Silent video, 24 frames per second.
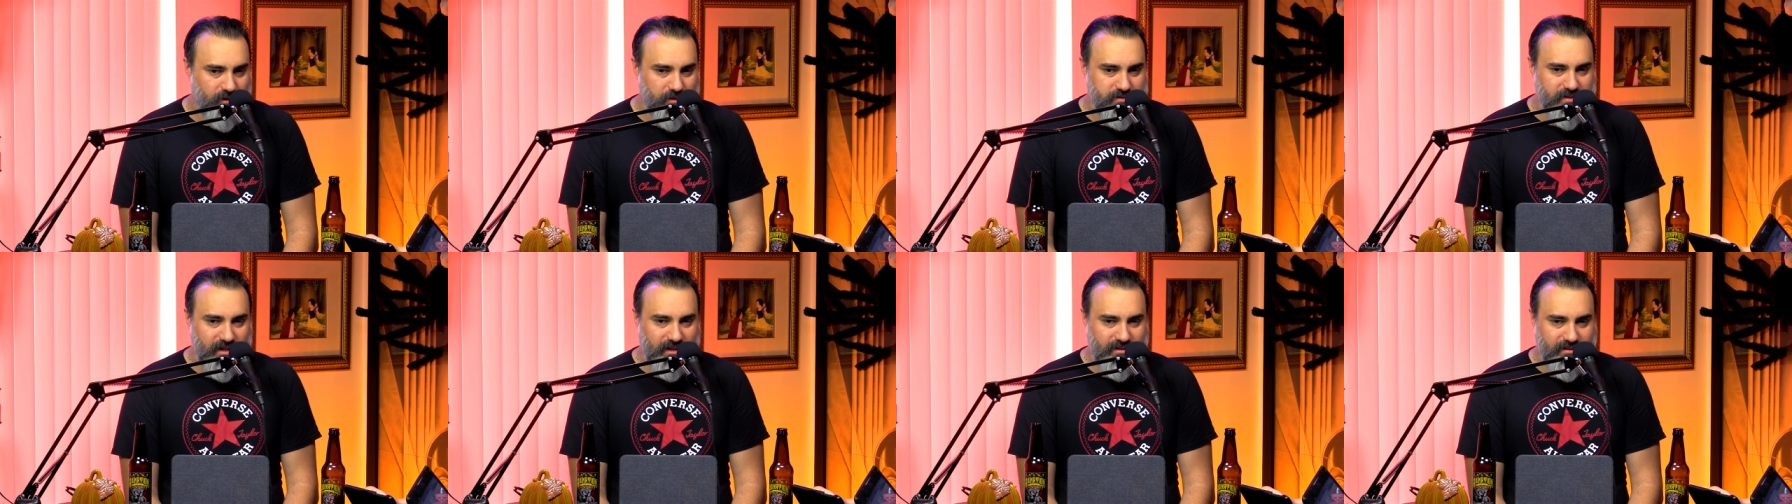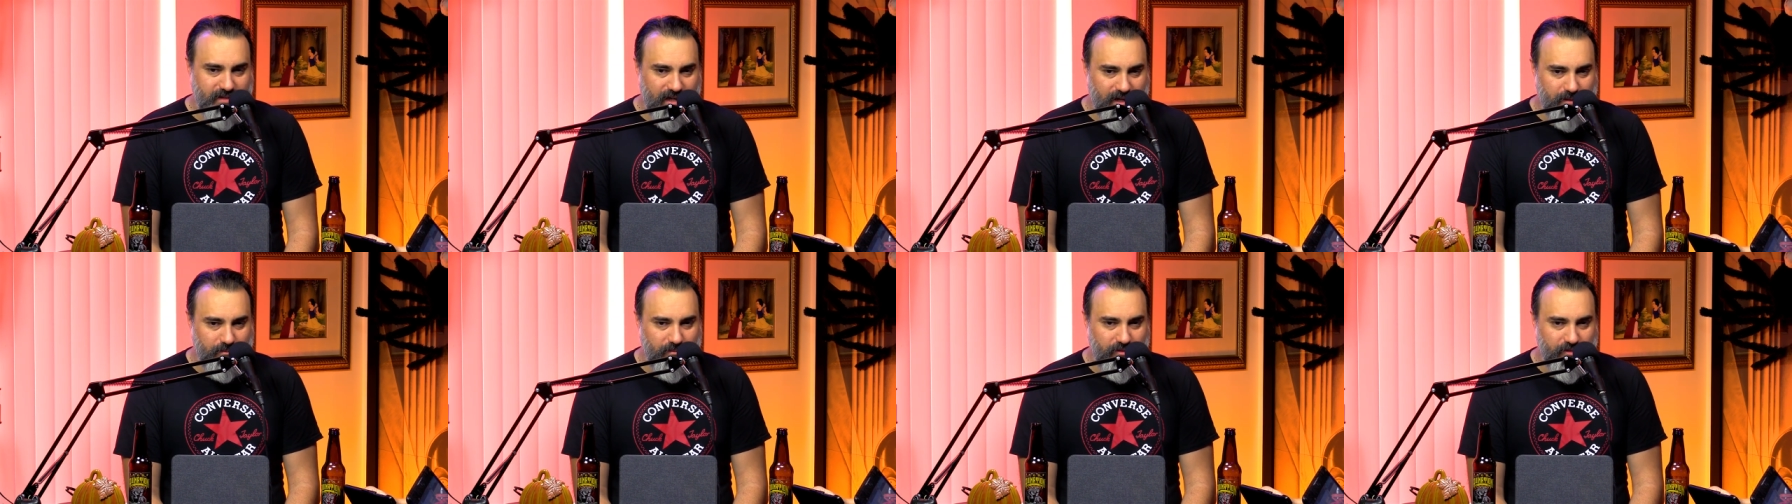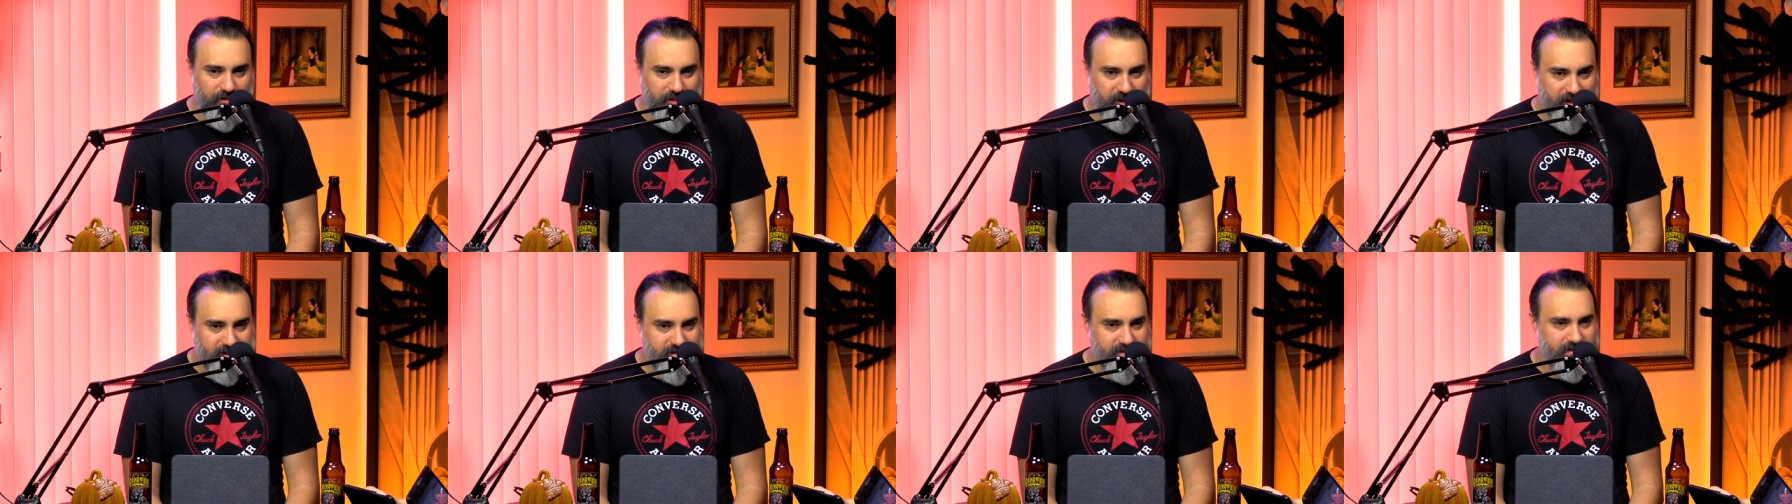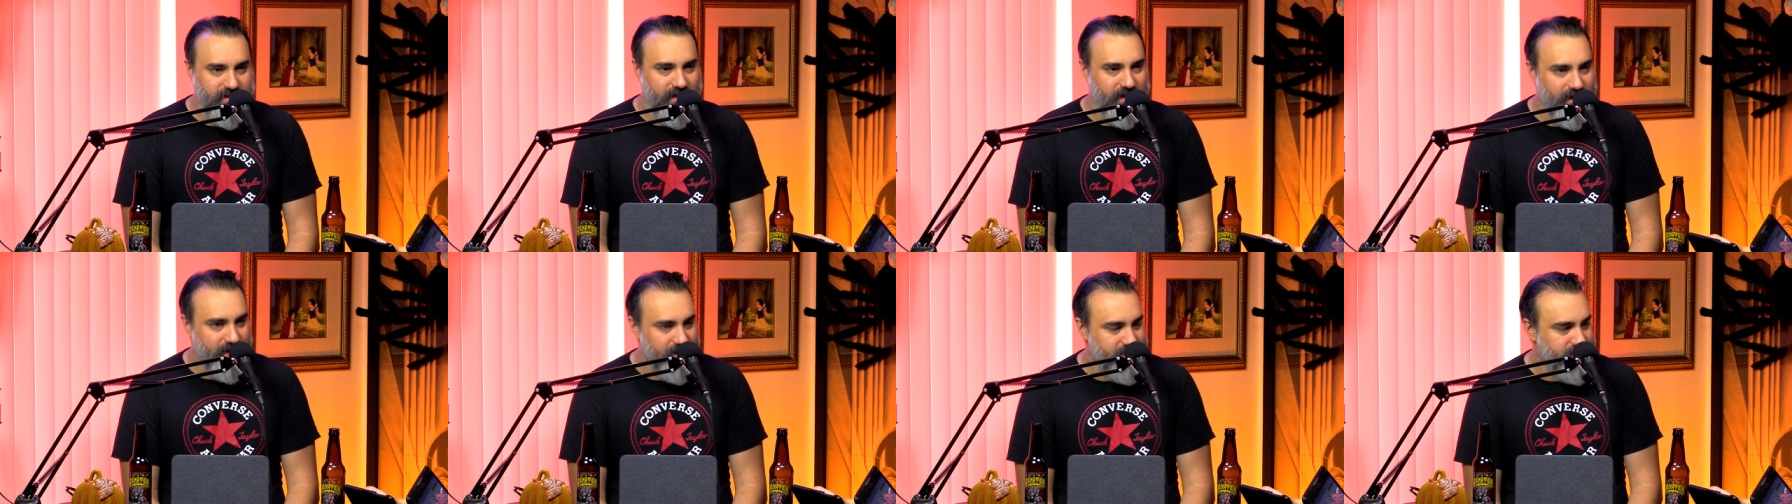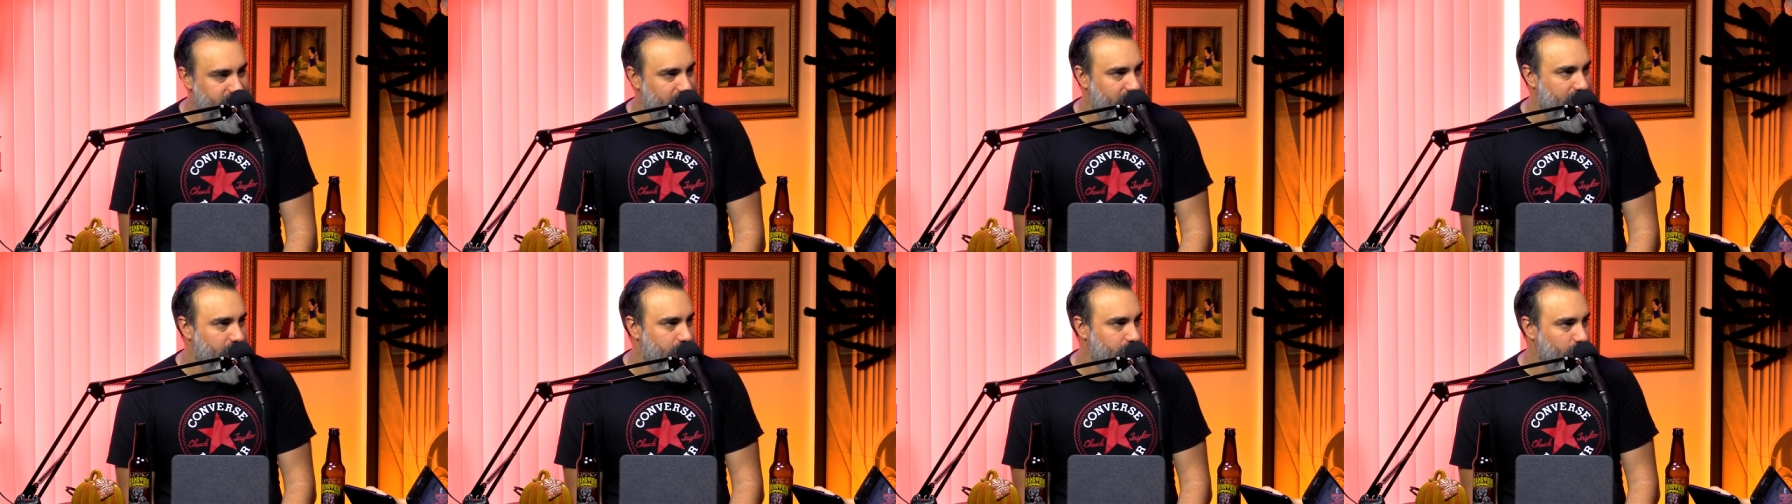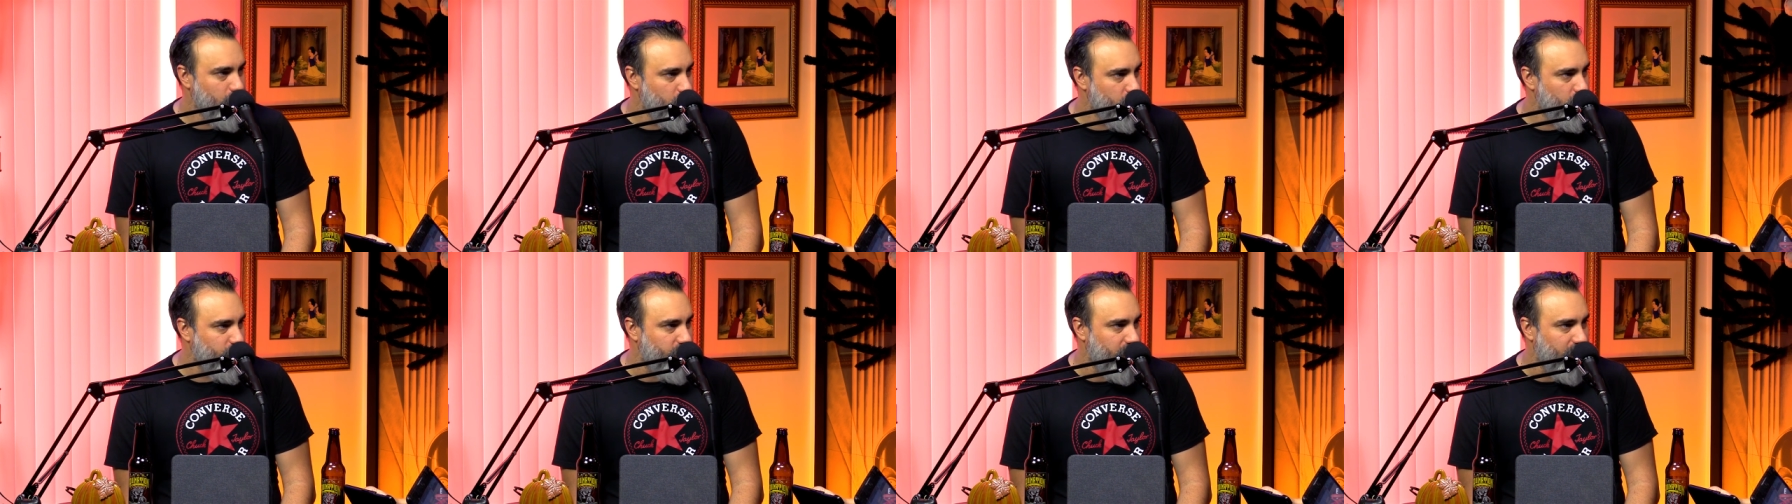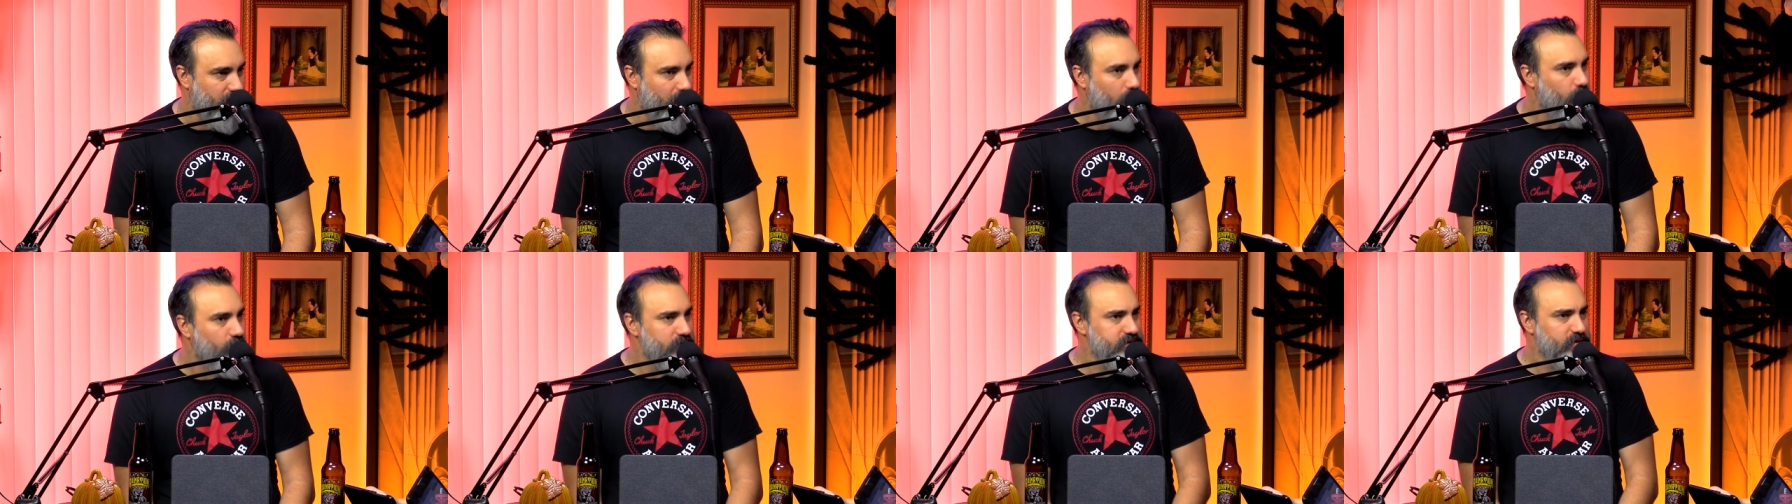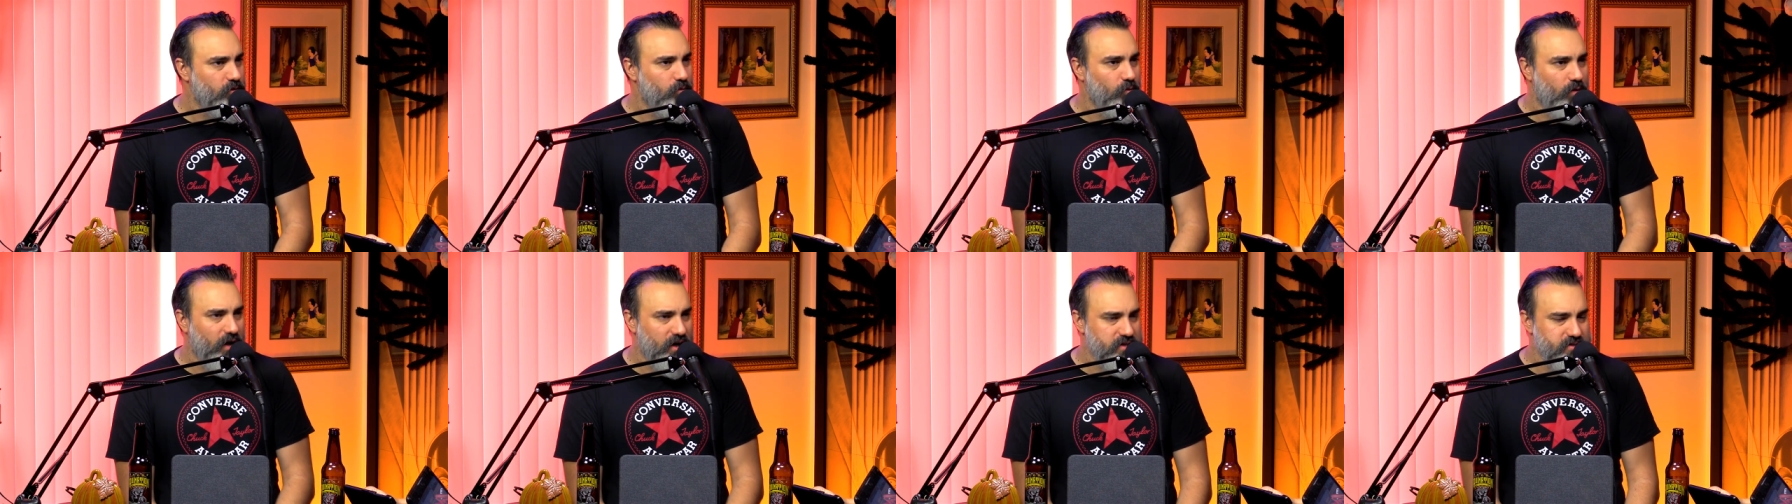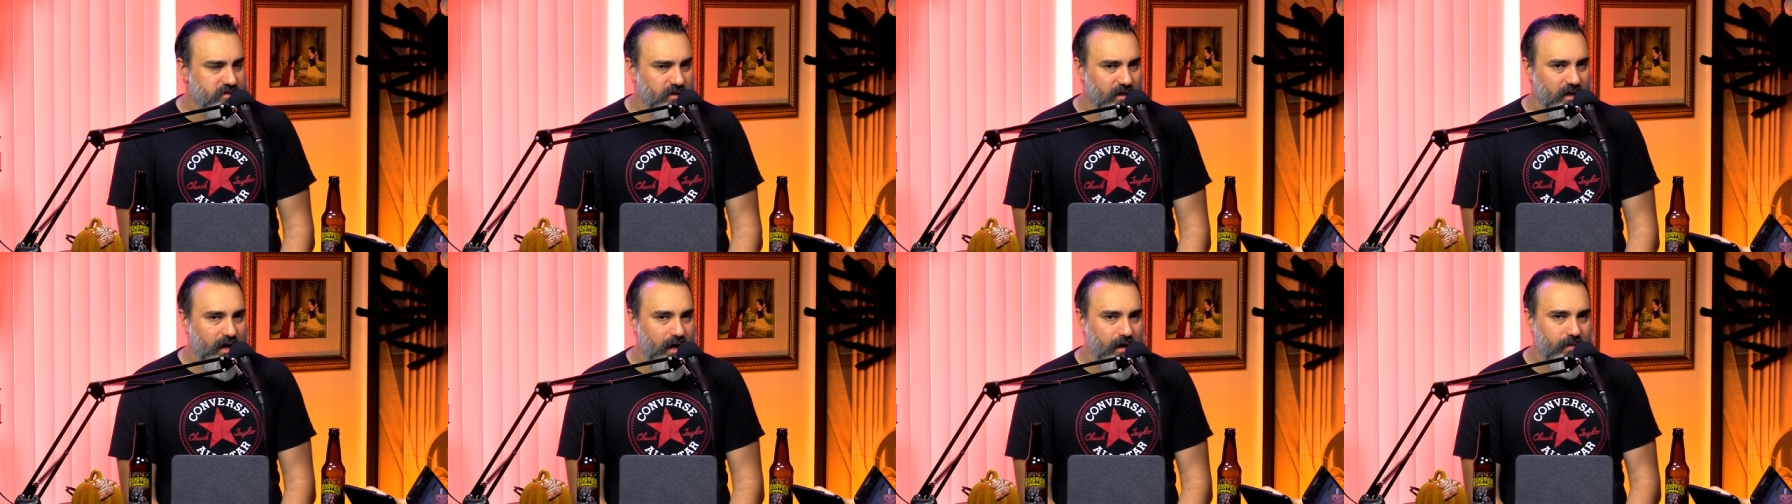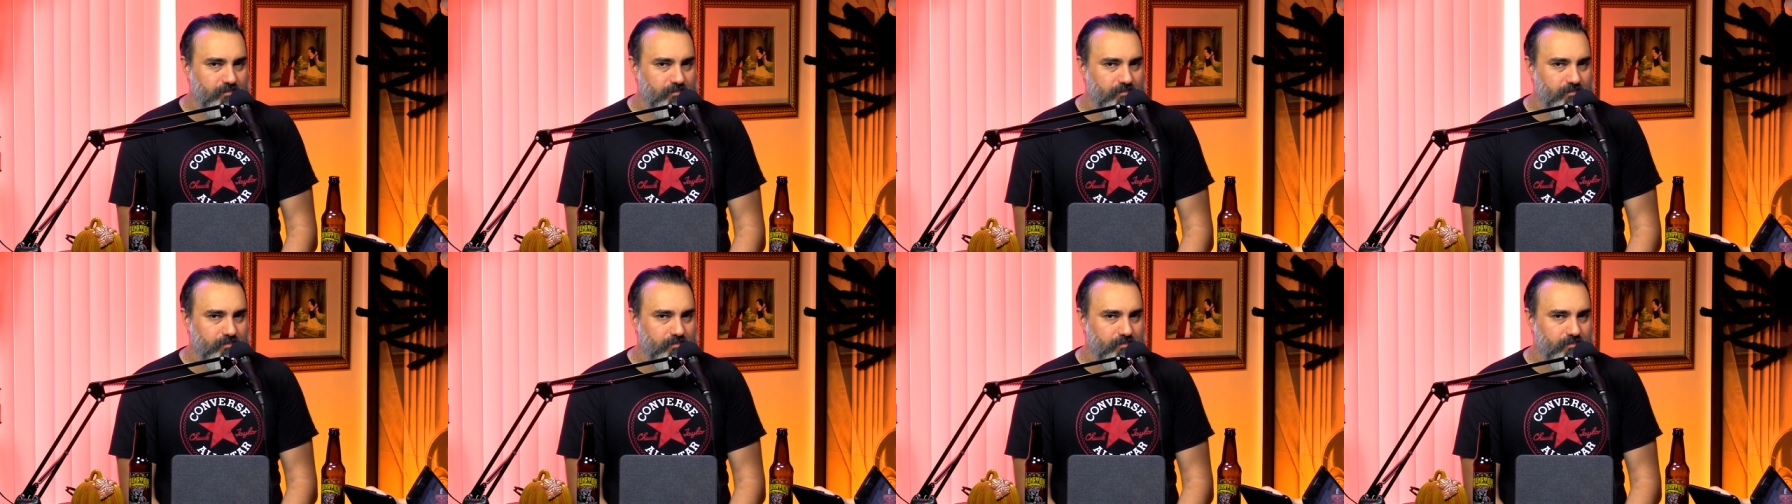I was like, damn, this is a movie. I wasn't watching.